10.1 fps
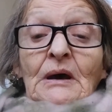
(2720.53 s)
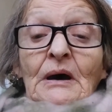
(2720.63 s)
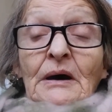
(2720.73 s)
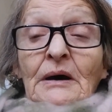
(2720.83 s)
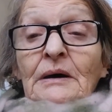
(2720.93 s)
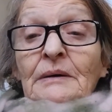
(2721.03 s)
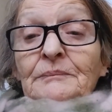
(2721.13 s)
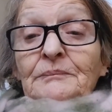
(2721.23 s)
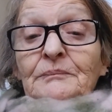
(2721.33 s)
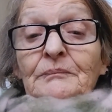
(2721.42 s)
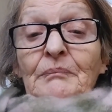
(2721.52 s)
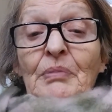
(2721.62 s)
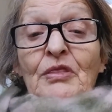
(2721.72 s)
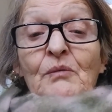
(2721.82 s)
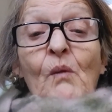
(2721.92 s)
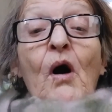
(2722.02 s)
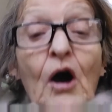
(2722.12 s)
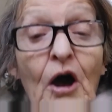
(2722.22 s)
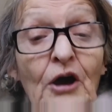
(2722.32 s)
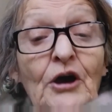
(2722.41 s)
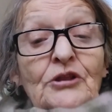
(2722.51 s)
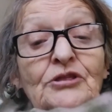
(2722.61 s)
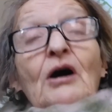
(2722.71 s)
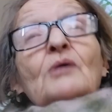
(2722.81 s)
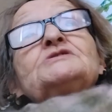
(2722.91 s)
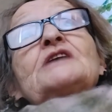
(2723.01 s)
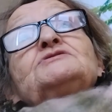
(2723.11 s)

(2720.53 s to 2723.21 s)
the work that I would